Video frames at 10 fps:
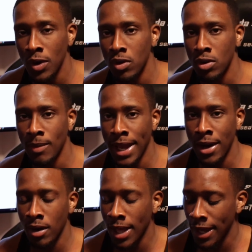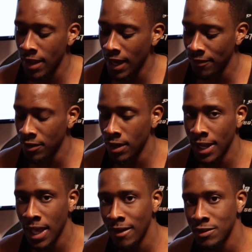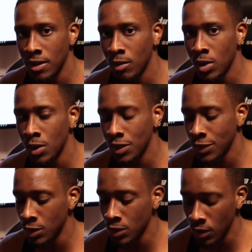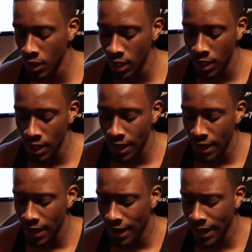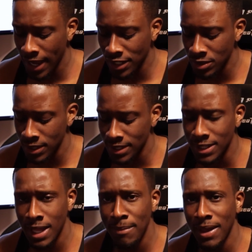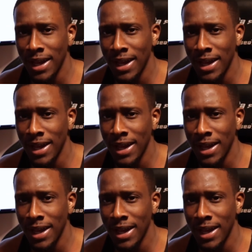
to go do my airline. After that, I have some more work to do. I actually slept